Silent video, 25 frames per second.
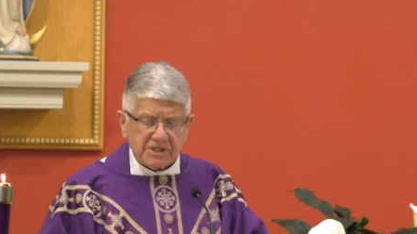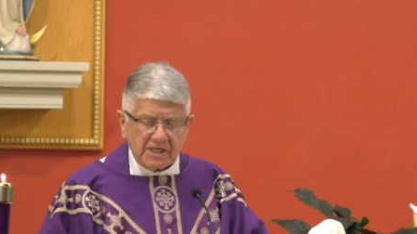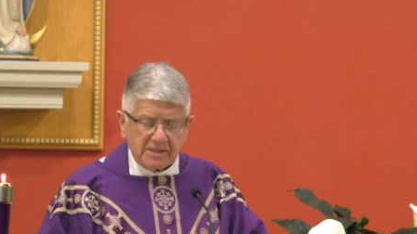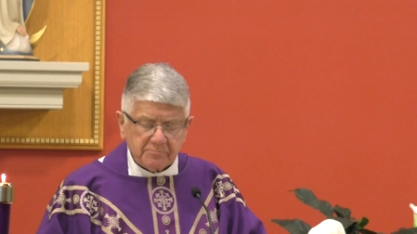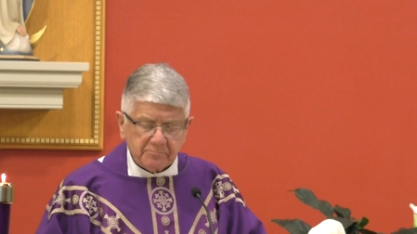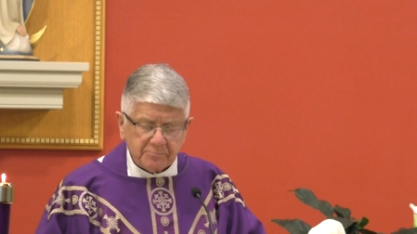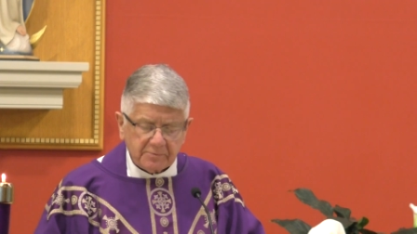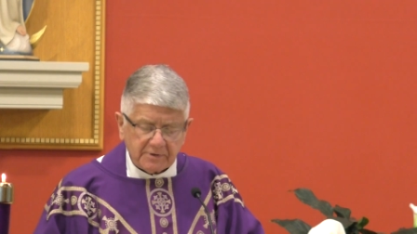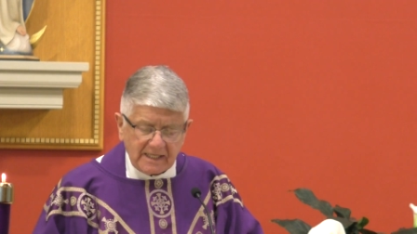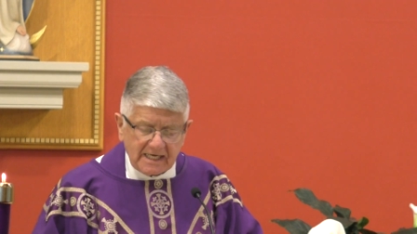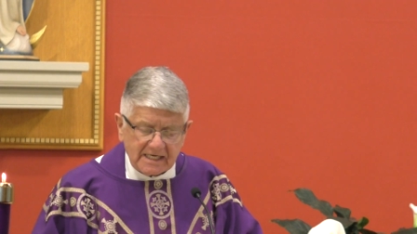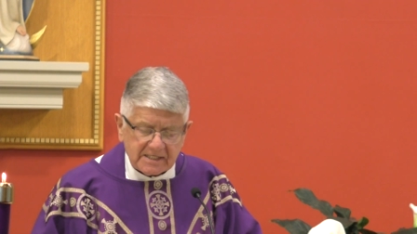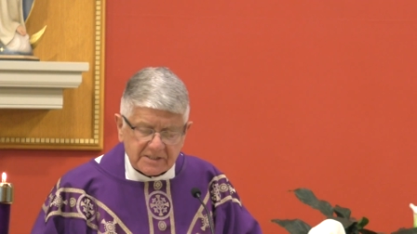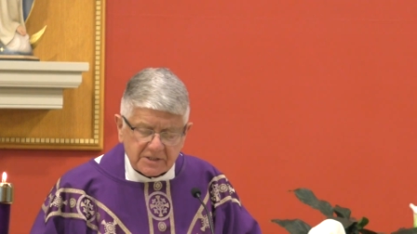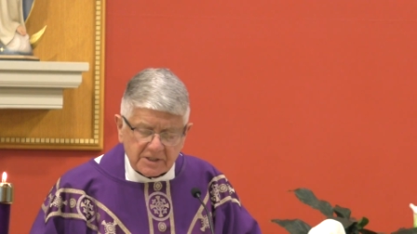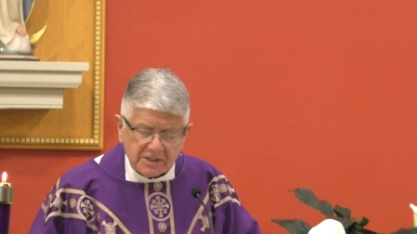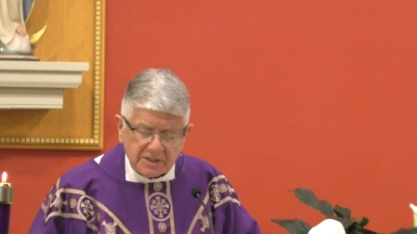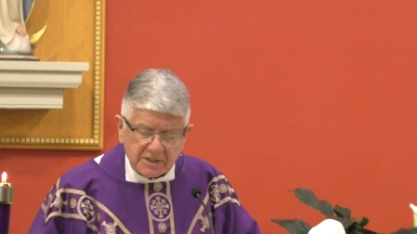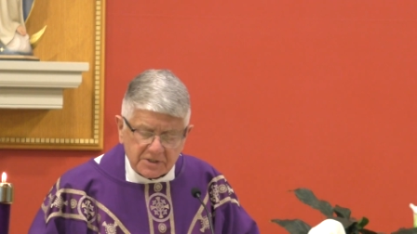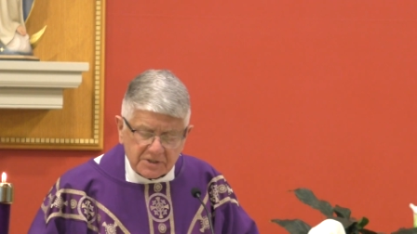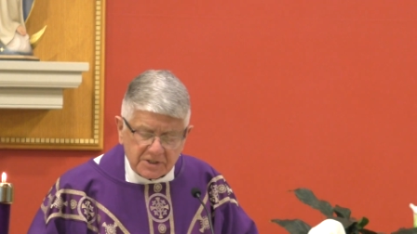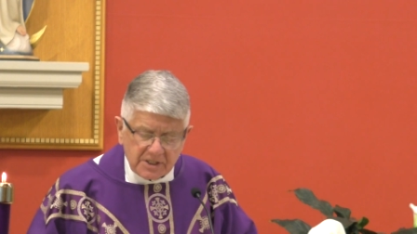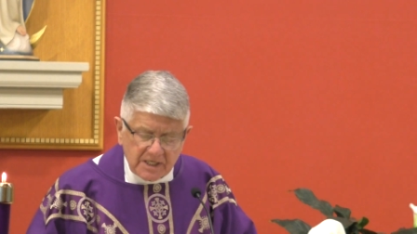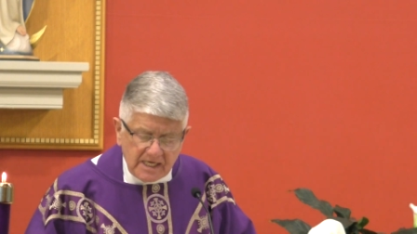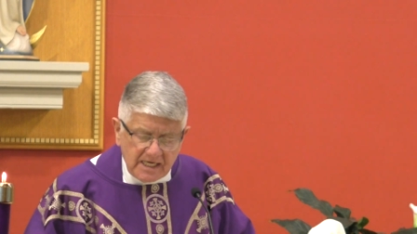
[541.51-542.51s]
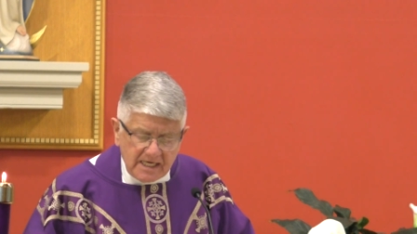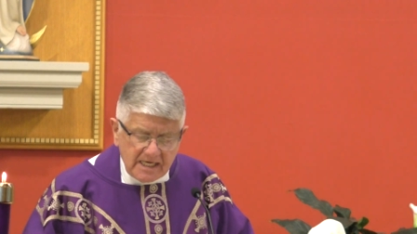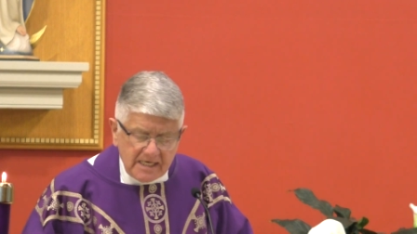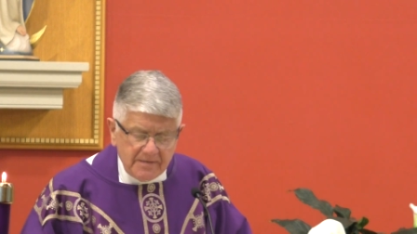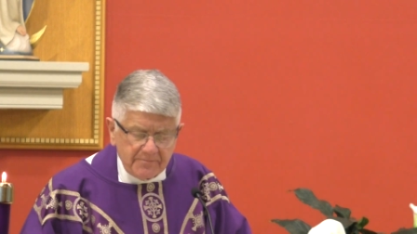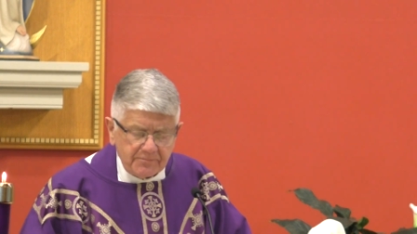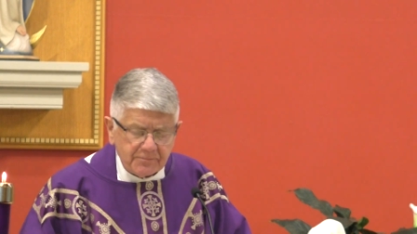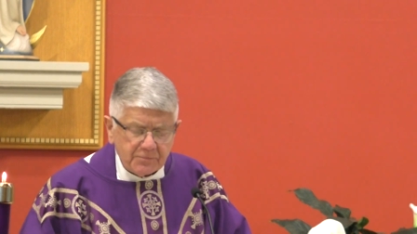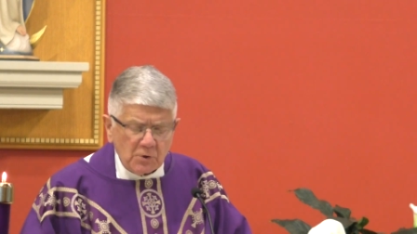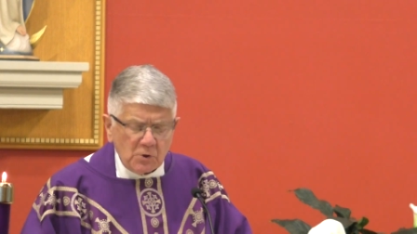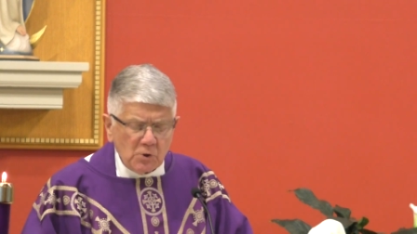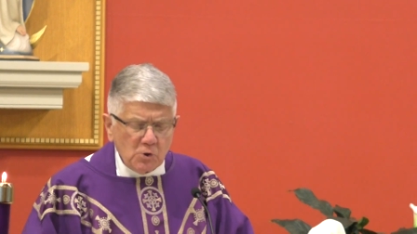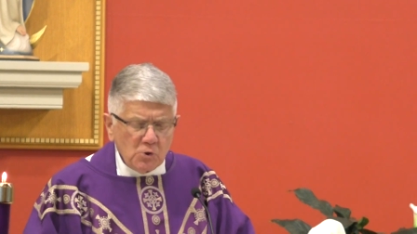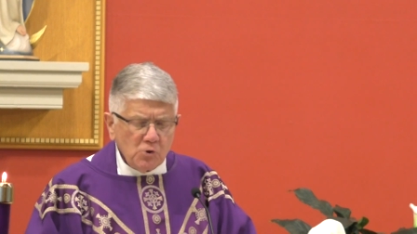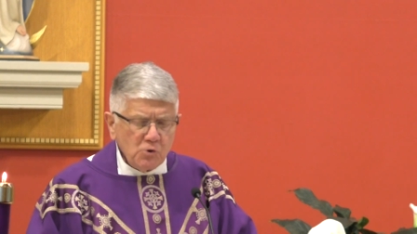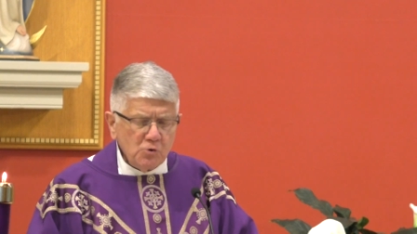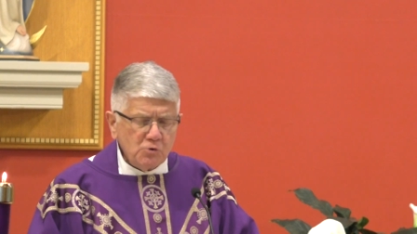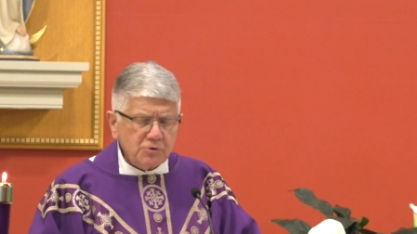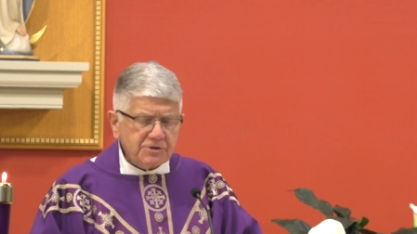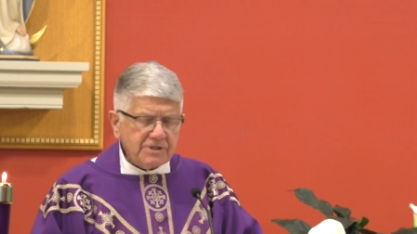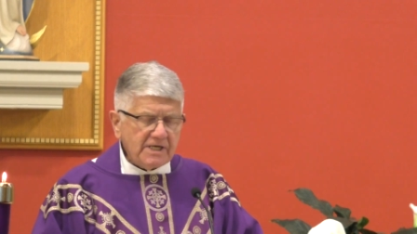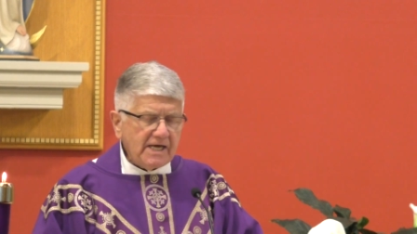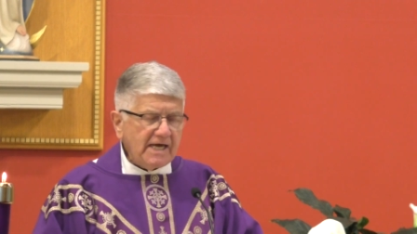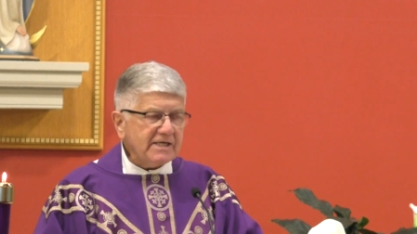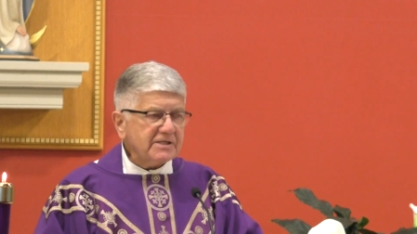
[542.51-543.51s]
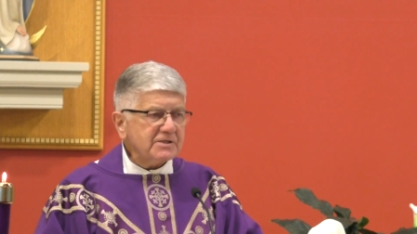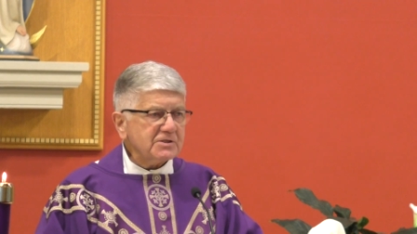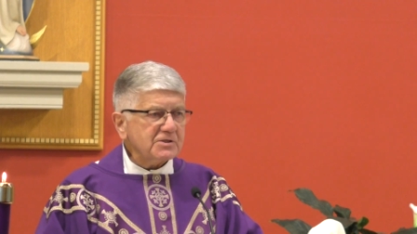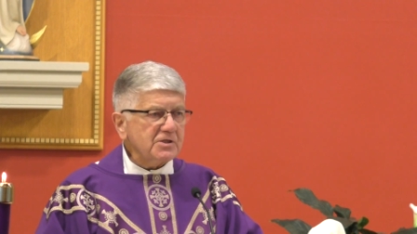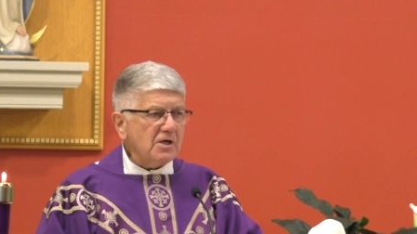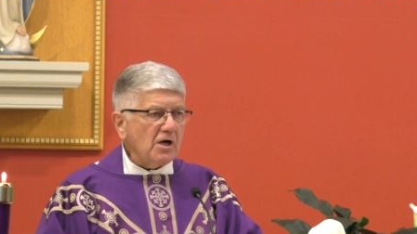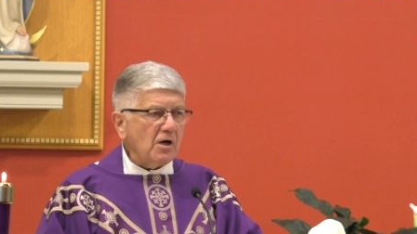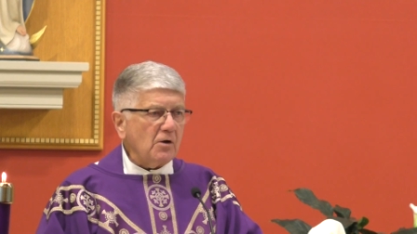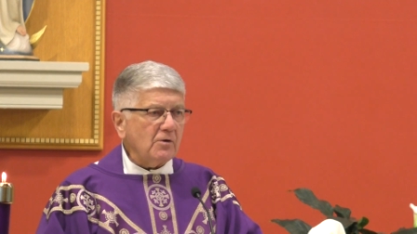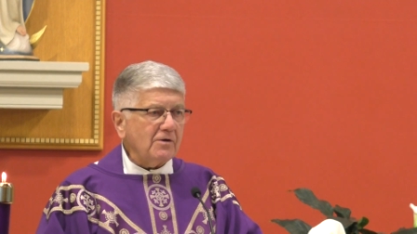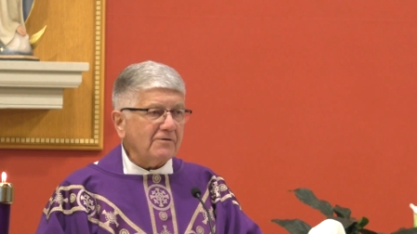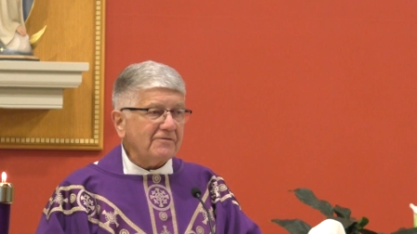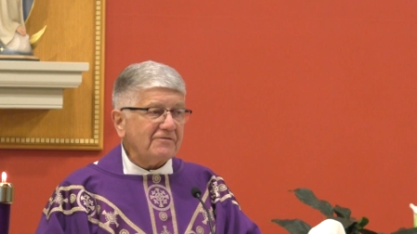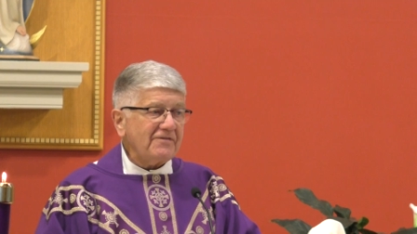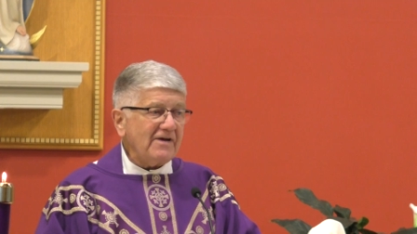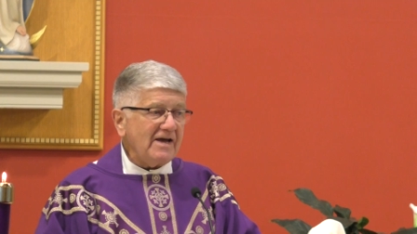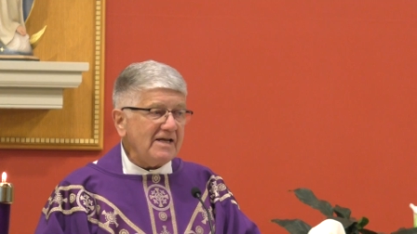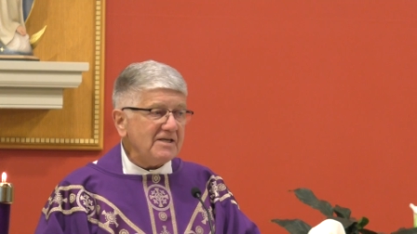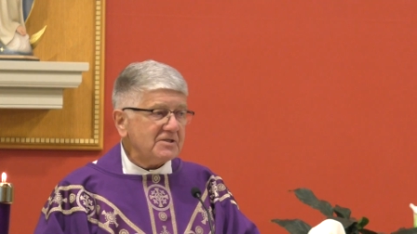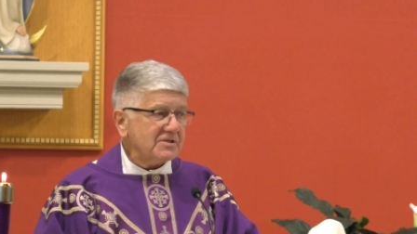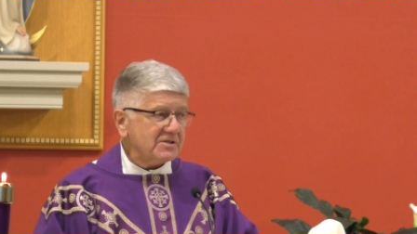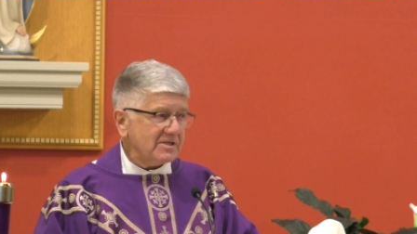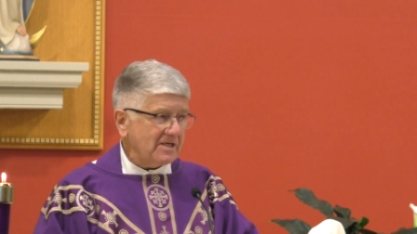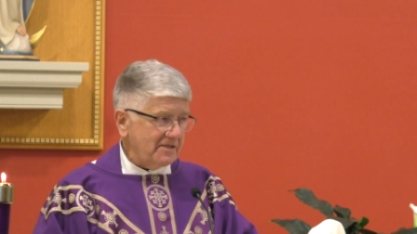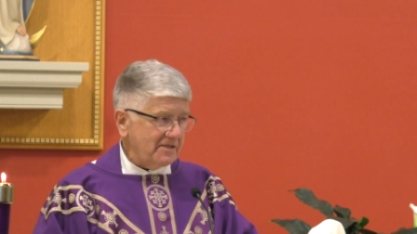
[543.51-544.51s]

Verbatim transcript: And blessed is he who takes no offense